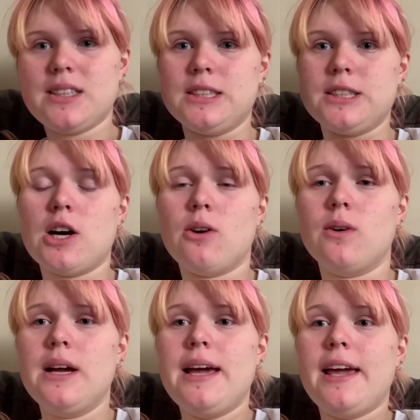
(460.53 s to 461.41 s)
So
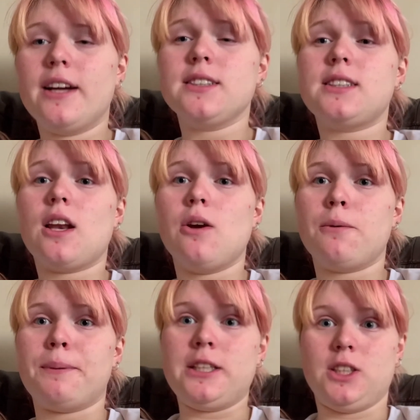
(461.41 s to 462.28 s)
here's the new
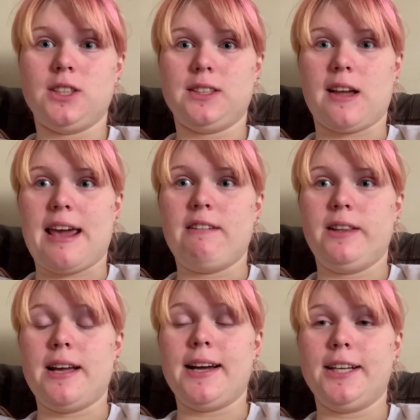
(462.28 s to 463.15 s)
pictures of K1
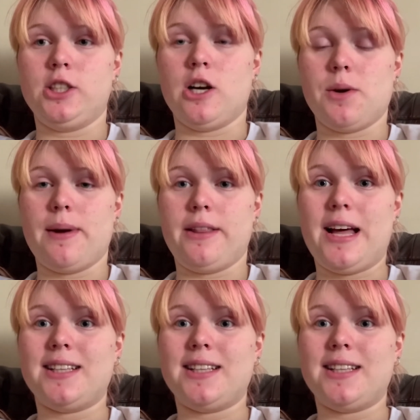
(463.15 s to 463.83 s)
the Hedgehog around that